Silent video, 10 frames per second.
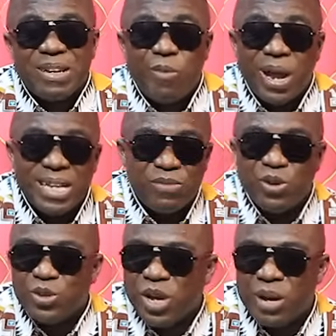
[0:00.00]
The wallet
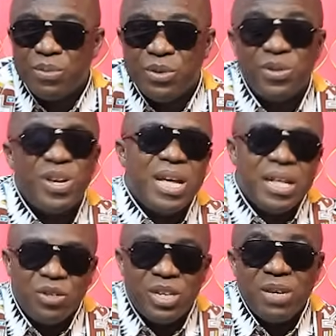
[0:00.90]
will also help you
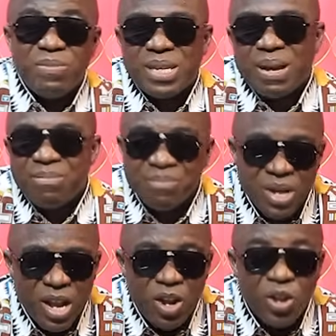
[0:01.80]
to keep
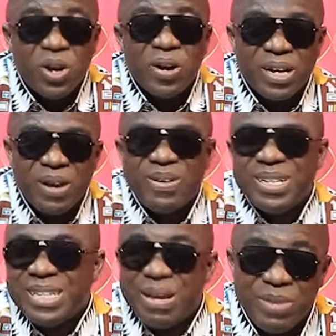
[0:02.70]
some local
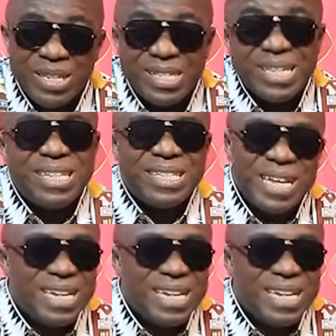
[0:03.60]
currency, I mean cities,